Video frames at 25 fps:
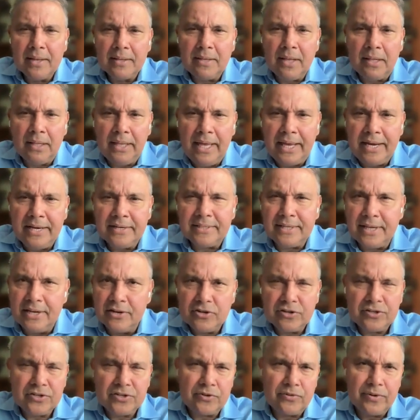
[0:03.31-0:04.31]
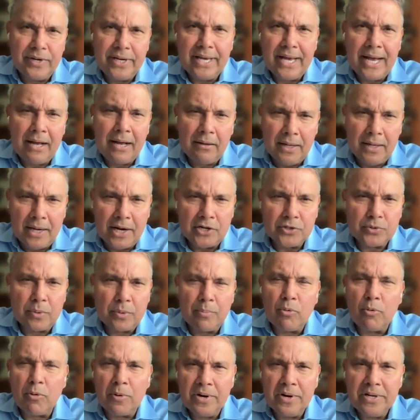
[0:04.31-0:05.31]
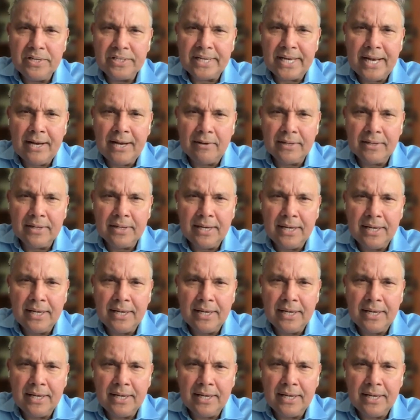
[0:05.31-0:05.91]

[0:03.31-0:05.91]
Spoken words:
The latest industry outliers report is out.